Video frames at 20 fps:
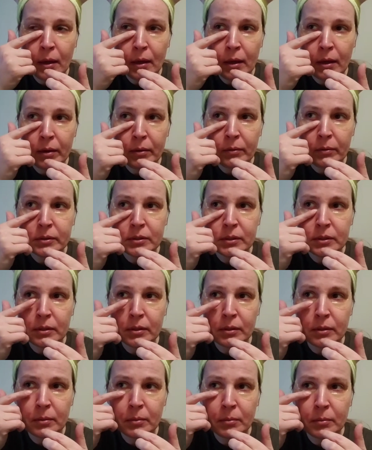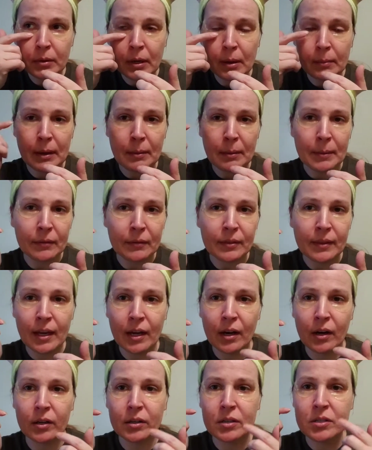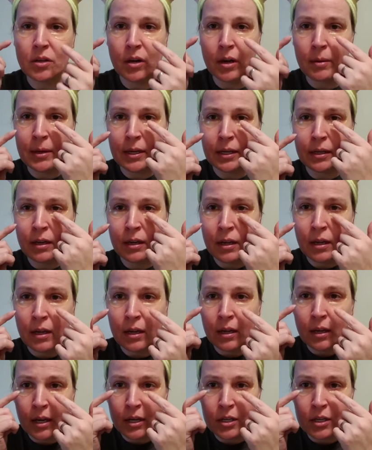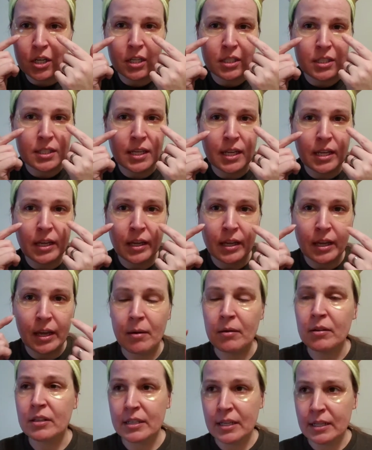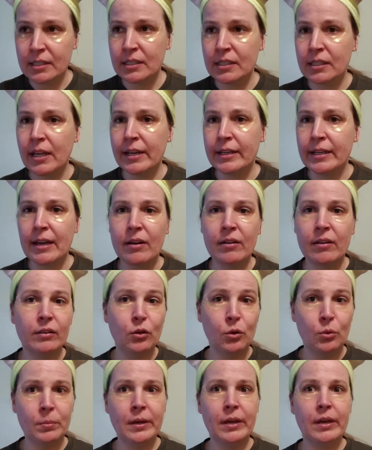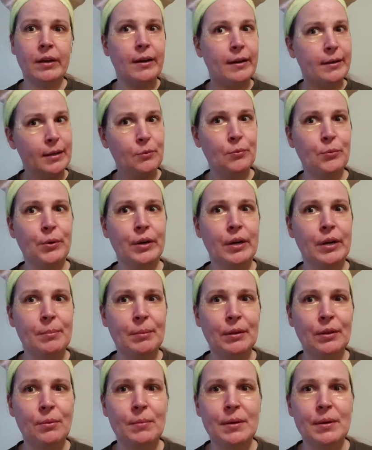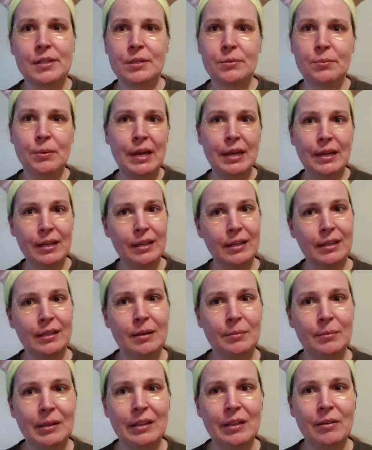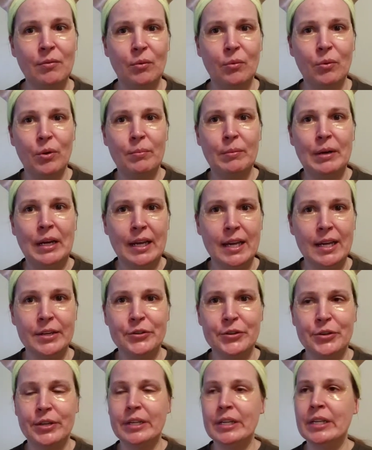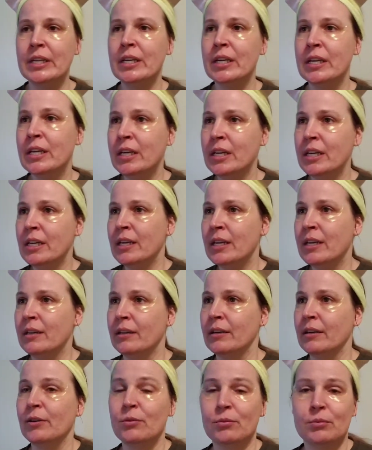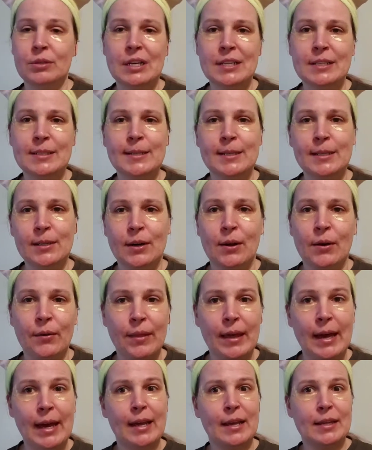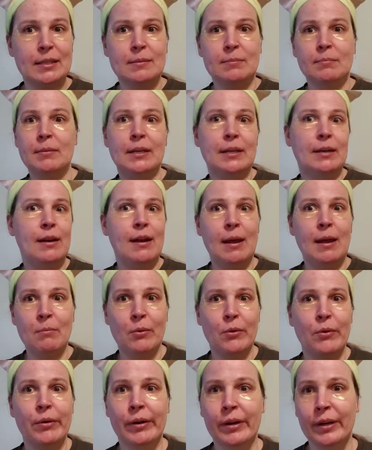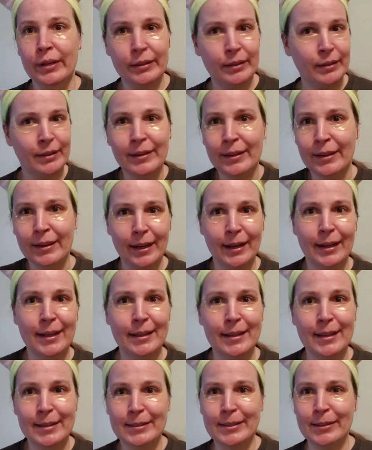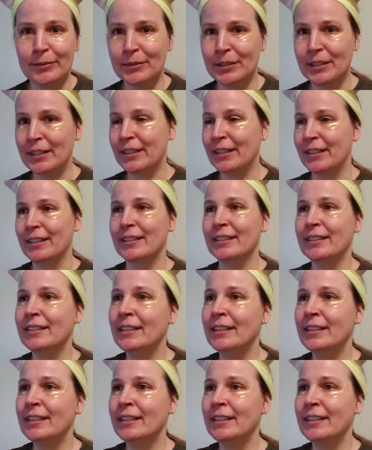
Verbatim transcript: It was probably about there. So, I mean, as you can see, it did slide down a little bit. I did work up a little bit of sweat, cleaning up the living room and the kitchen. You know, dusting and all that. It's Monday morning. Gotta get that stuff done.